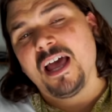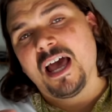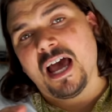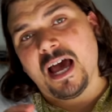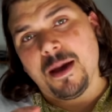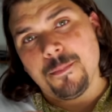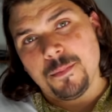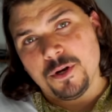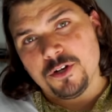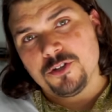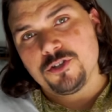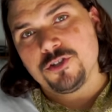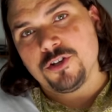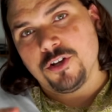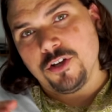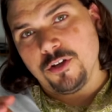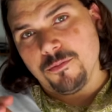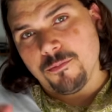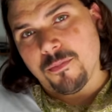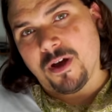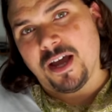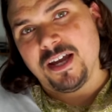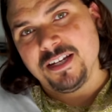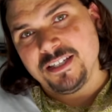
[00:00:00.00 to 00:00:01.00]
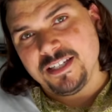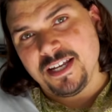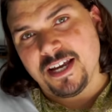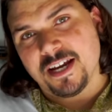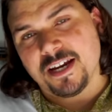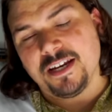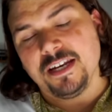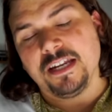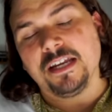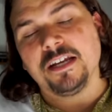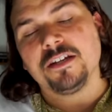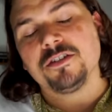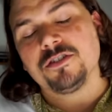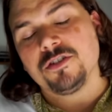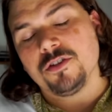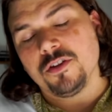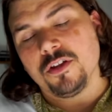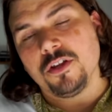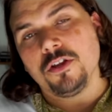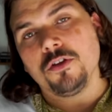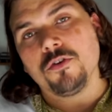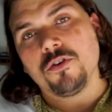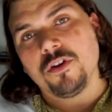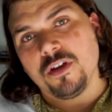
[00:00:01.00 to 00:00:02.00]
I'm going to show you my techniques so that
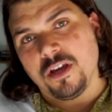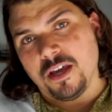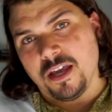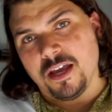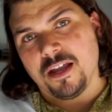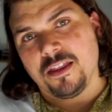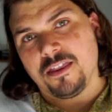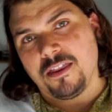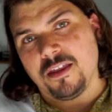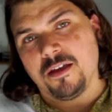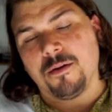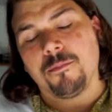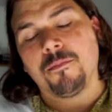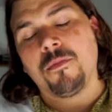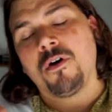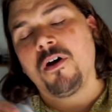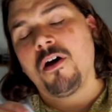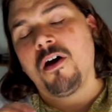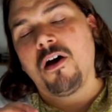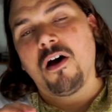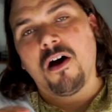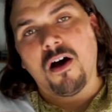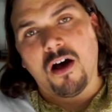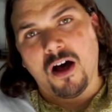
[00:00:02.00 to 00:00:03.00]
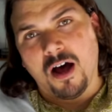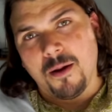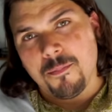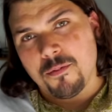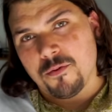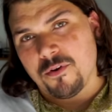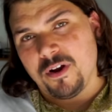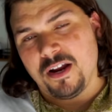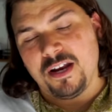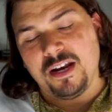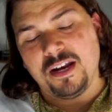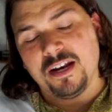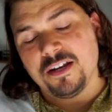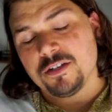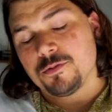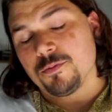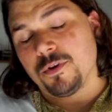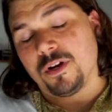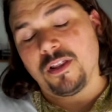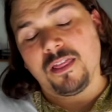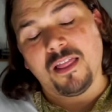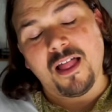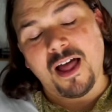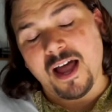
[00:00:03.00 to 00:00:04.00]
you can get them operating as
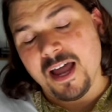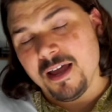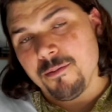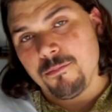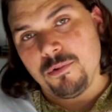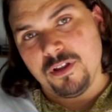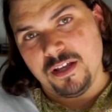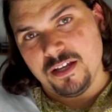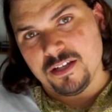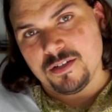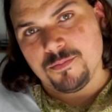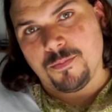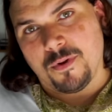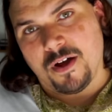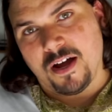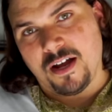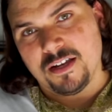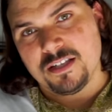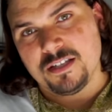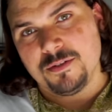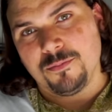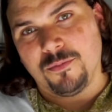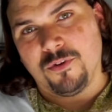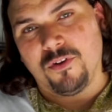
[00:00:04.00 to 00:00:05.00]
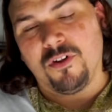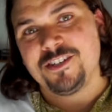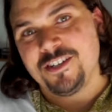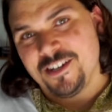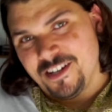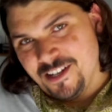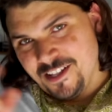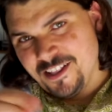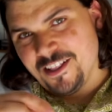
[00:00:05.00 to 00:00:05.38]
reliably as possible.